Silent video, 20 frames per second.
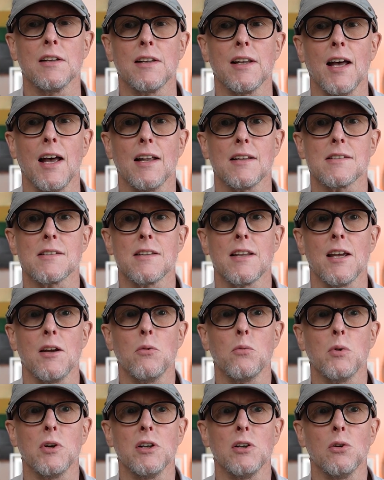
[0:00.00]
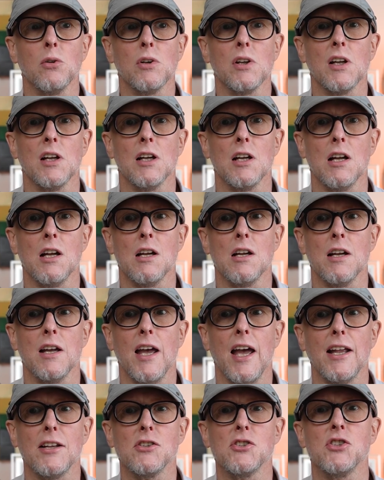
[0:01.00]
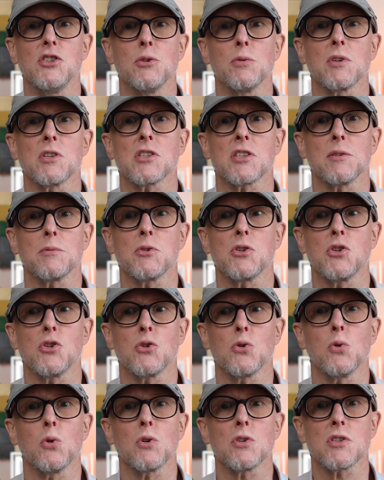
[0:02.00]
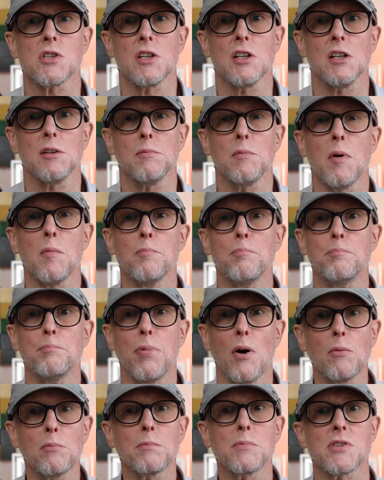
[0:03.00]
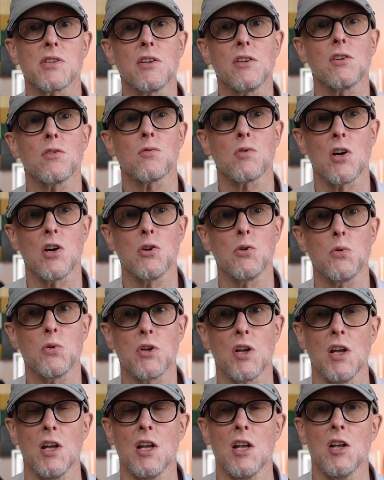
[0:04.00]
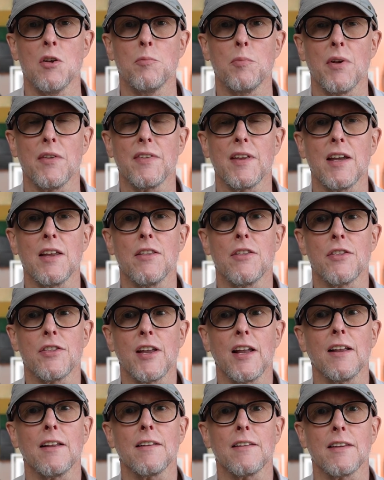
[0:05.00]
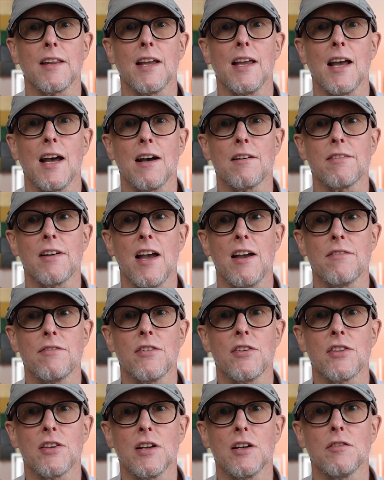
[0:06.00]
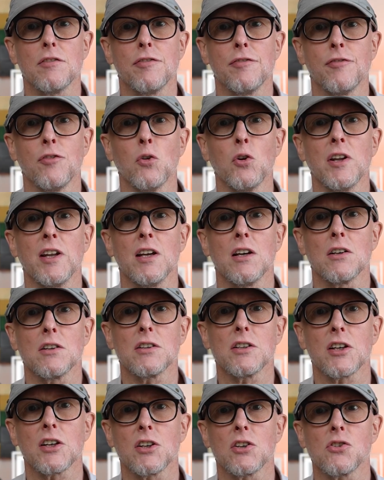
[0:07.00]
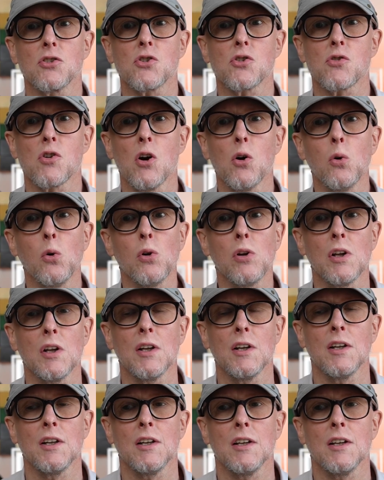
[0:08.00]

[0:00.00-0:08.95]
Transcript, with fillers: that they will uh, endure some short term bumps in the road, but they think they have everything fully under control.